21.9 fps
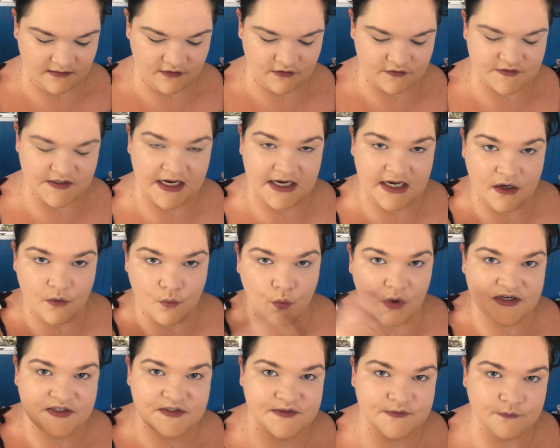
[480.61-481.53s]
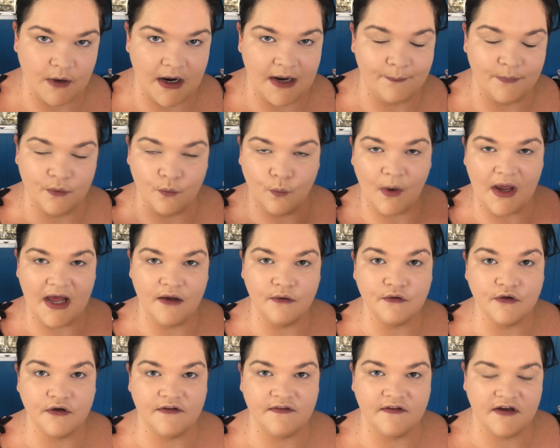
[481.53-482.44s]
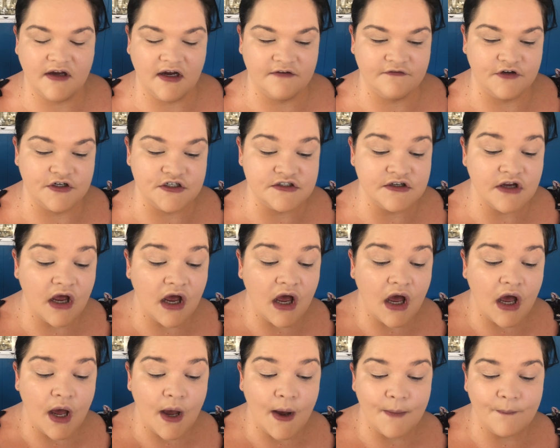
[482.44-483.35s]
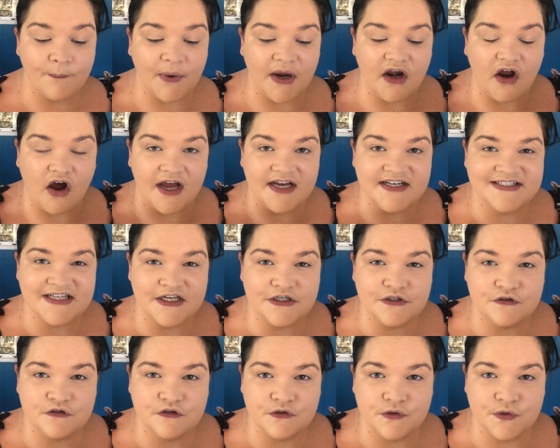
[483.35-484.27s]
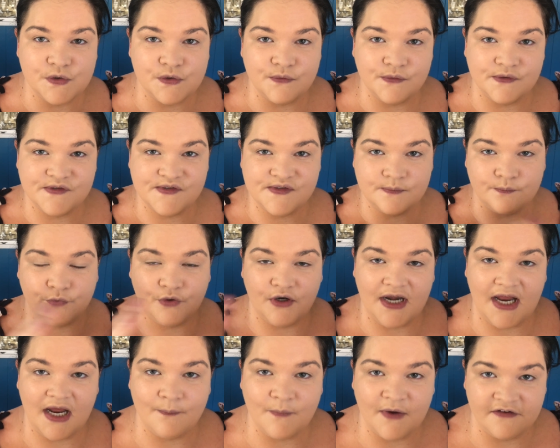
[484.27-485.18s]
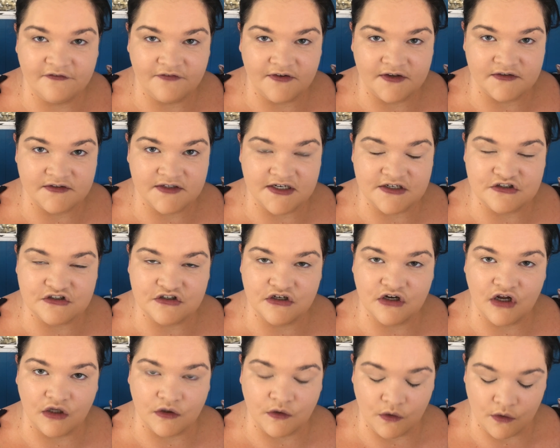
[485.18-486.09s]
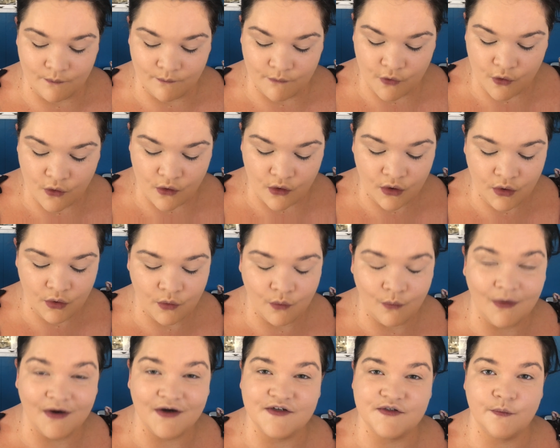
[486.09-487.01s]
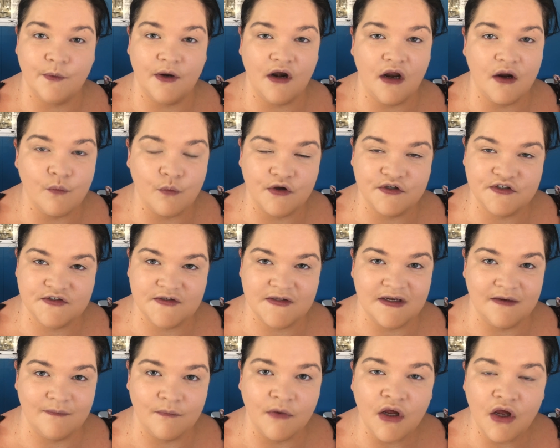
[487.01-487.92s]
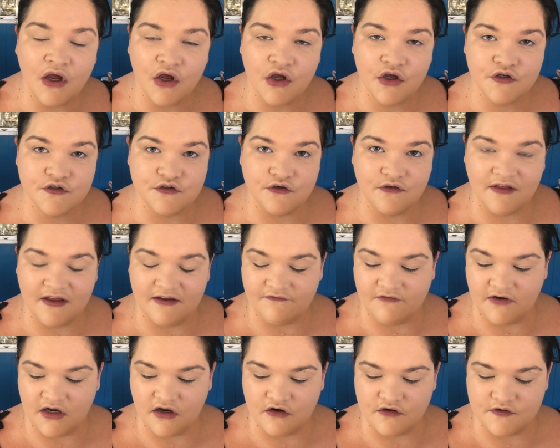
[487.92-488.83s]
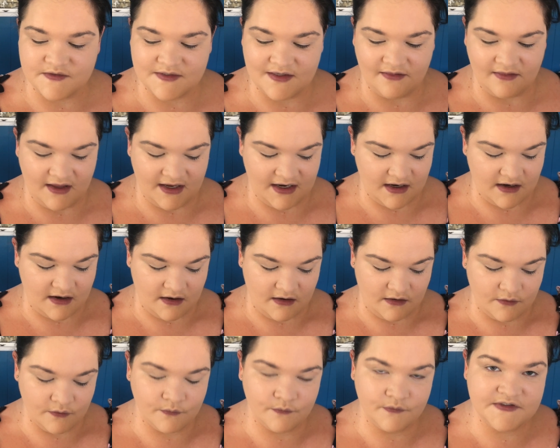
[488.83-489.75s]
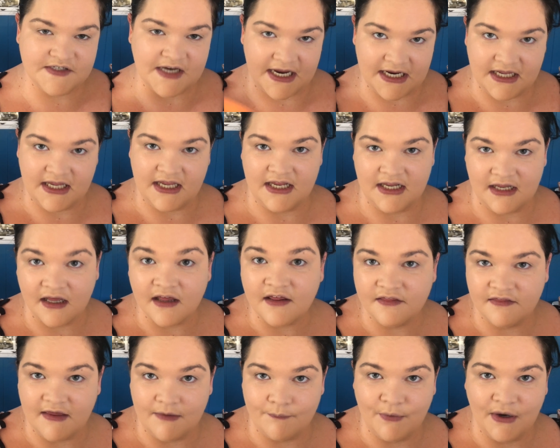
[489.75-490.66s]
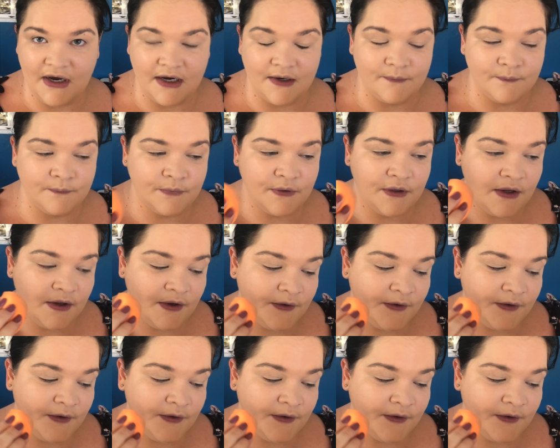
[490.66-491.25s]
they're taking 1 swipe and wow, look at the coverage. But I tend to spread out my foundation a lot more, whereas when I watch them do their videos, they are taking their pump